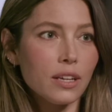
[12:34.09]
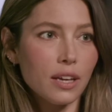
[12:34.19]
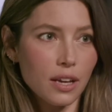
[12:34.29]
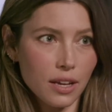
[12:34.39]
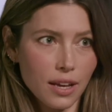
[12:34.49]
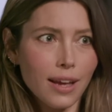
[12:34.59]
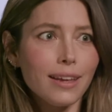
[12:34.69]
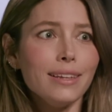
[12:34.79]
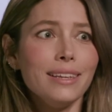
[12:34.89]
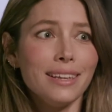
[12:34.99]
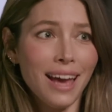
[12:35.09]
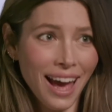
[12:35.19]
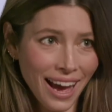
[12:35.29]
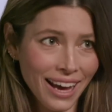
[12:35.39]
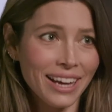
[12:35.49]
on Glow, the fact
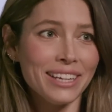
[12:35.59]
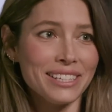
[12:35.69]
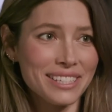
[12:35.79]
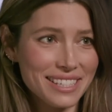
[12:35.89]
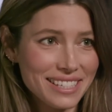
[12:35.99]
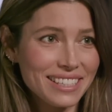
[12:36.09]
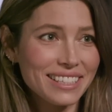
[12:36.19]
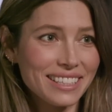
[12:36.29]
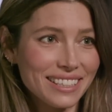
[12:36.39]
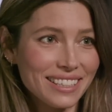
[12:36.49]
yes. that we're in the ring